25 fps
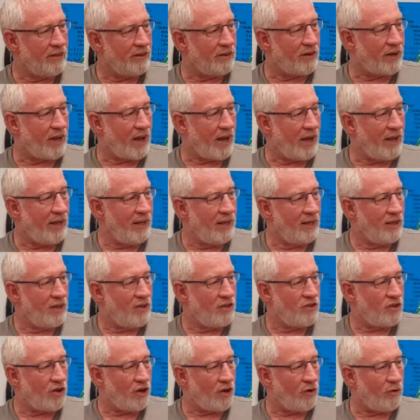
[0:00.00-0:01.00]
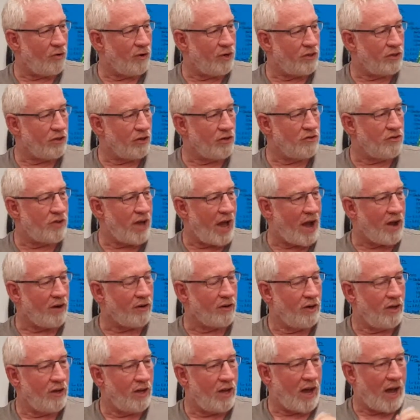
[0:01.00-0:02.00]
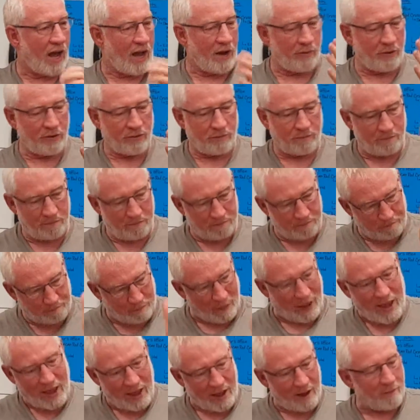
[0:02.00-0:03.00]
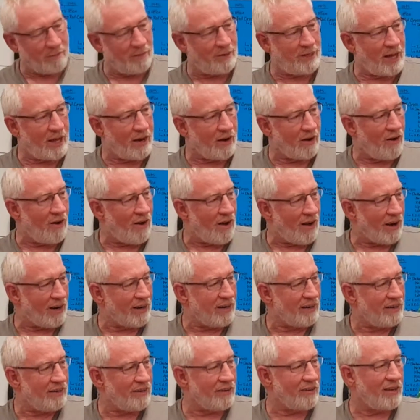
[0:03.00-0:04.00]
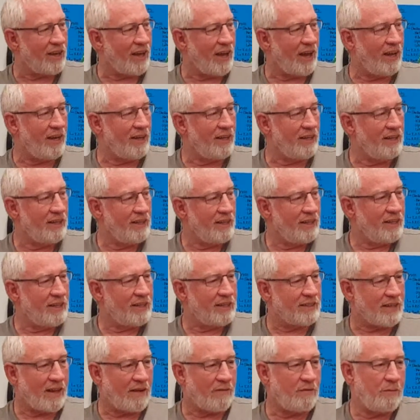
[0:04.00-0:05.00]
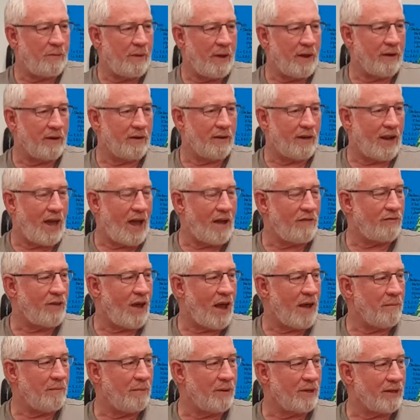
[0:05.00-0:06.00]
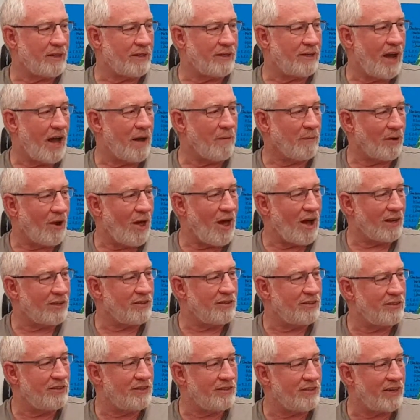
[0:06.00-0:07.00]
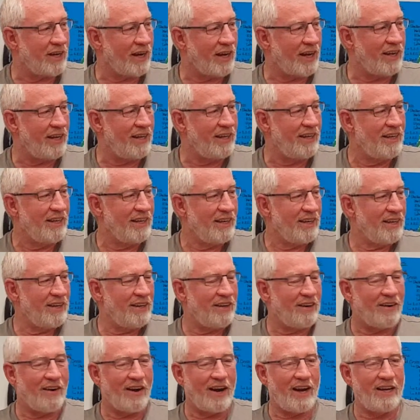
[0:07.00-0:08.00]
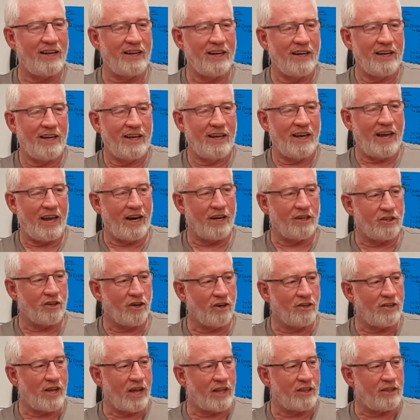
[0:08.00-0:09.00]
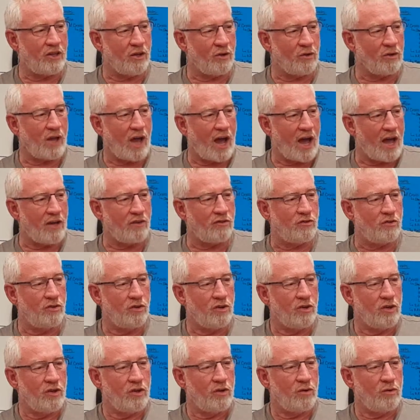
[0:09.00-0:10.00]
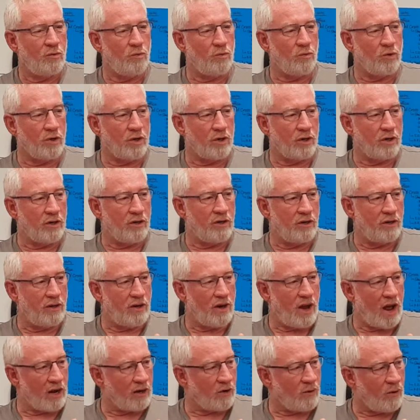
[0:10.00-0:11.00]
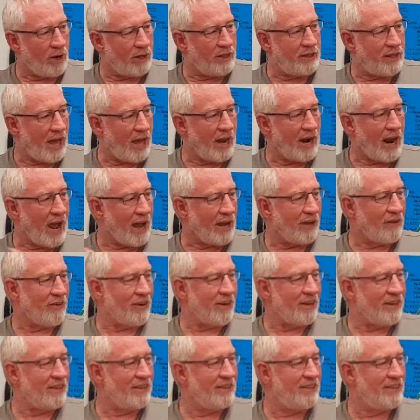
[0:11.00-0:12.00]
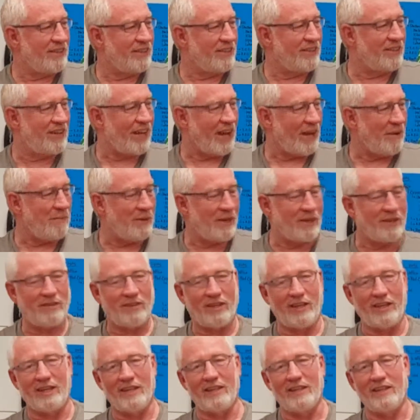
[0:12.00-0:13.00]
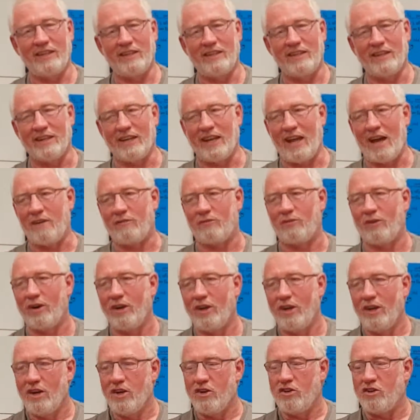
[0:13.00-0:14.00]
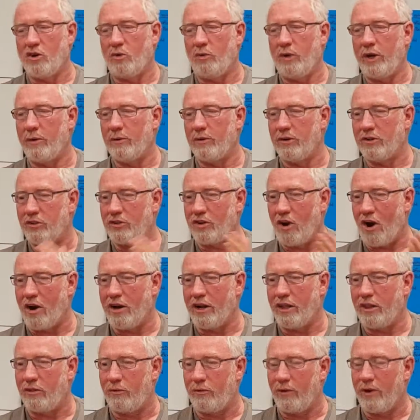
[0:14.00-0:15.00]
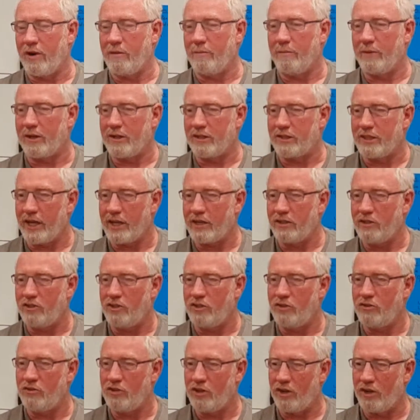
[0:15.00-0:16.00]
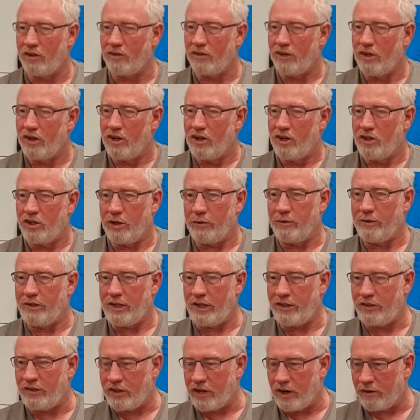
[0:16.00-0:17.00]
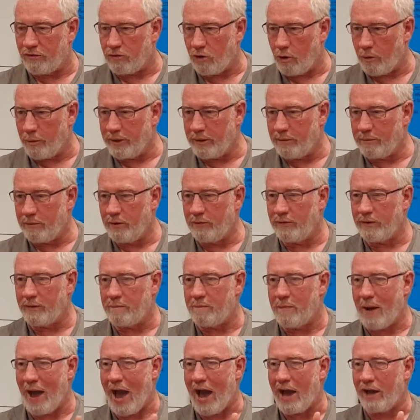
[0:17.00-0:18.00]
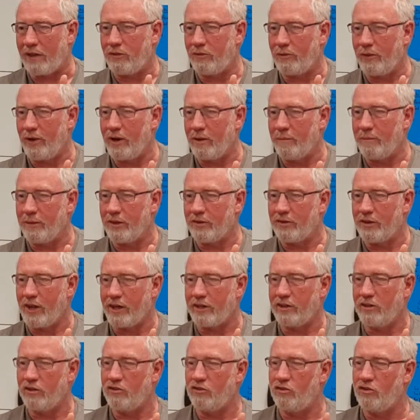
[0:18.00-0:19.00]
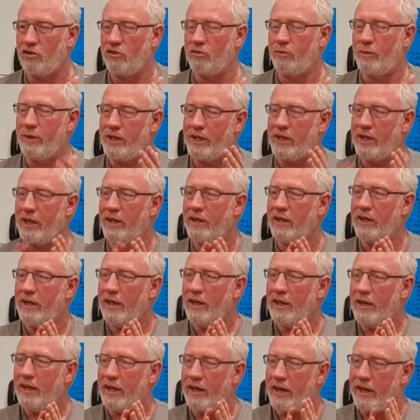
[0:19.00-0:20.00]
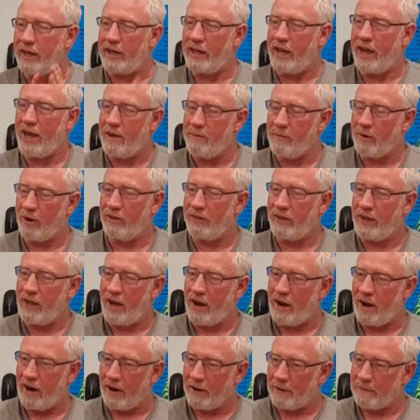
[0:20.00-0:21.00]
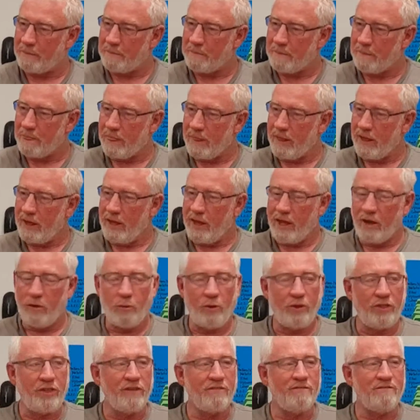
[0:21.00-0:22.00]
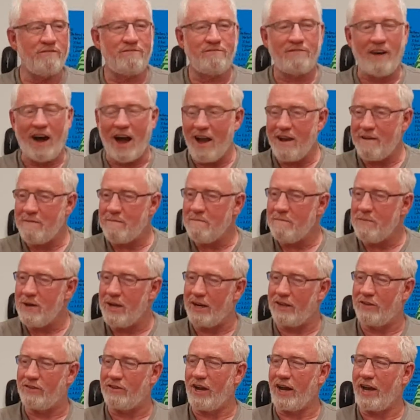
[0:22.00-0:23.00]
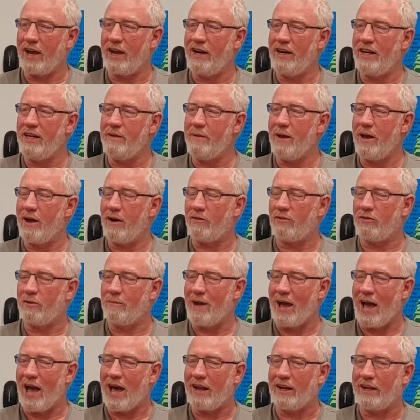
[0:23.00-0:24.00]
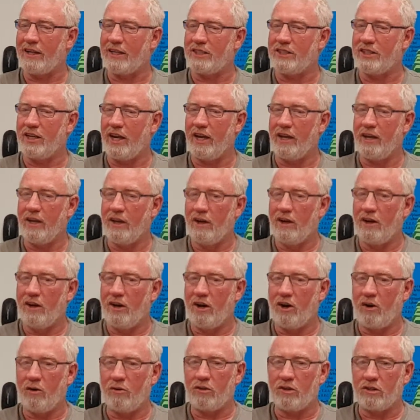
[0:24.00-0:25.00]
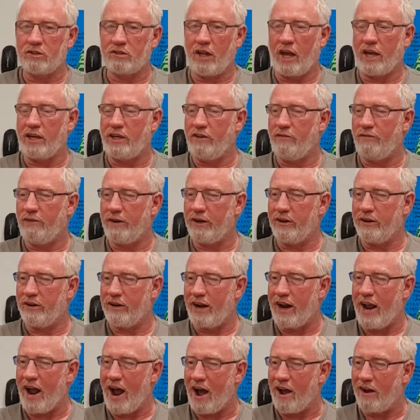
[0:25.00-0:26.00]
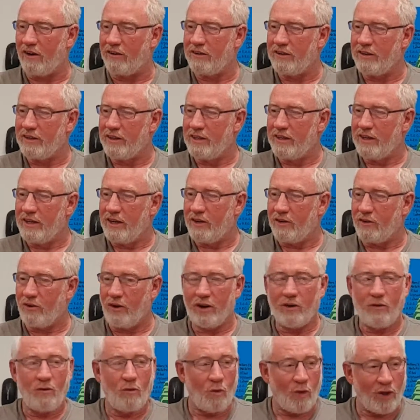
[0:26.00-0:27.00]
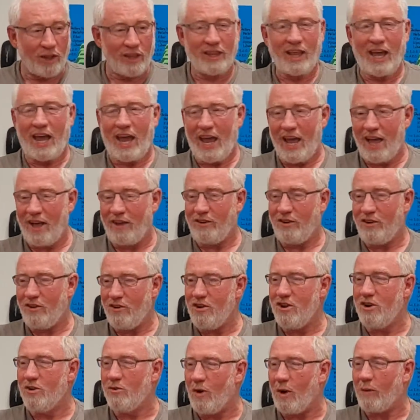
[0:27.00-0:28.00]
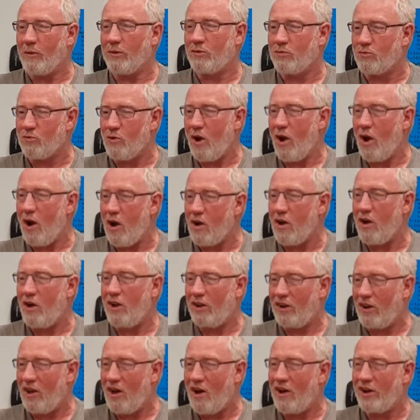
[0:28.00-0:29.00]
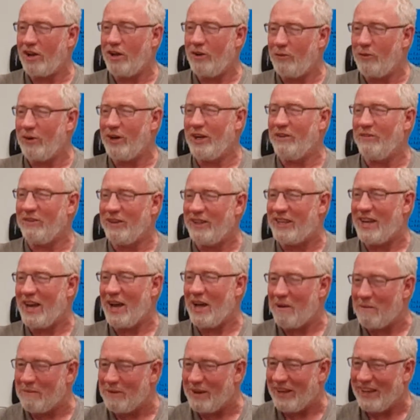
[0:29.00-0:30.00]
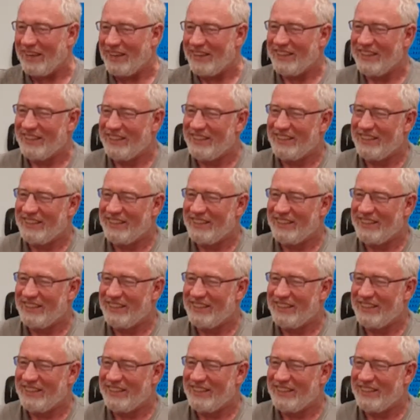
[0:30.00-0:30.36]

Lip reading: Okay, so it turns out I was, bam, dead on, okay, because I've spent a lifetime building time clocks, okay, right? And it turns out the old guys were not quite that accurate, okay, because they didn't allow for it. So we were starting 300 milliseconds too soon. So it was easy enough for me to move it back 300 milliseconds. As soon as we did, it came on the air. Within 5 minutes, I got an email from Alex saying, oh, it looks like you figured it out. Going, the hell, you knew what was wrong all along, you wouldn't even tell me.